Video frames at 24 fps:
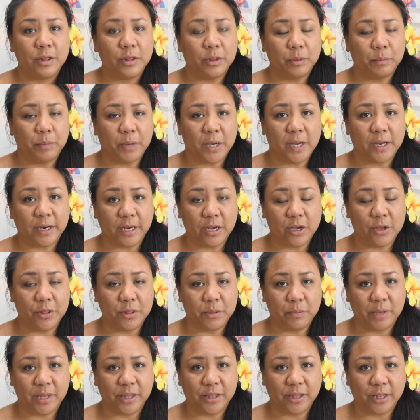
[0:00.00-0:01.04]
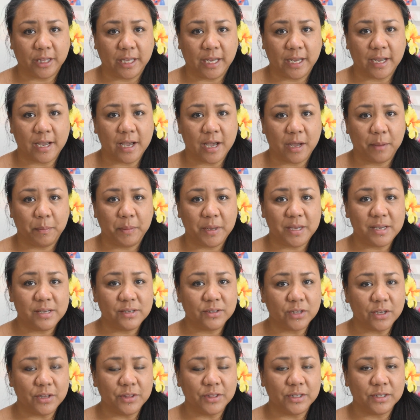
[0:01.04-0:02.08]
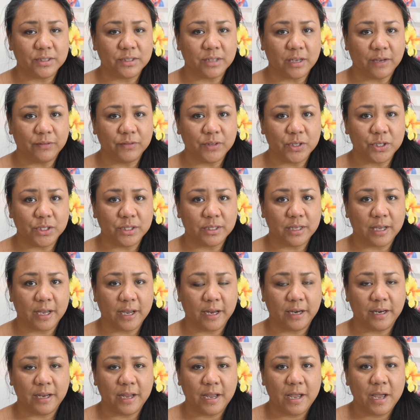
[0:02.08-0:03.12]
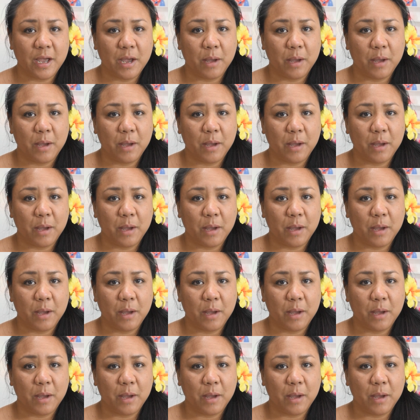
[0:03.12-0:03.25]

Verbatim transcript: The body on the monthly cup is on the softer side,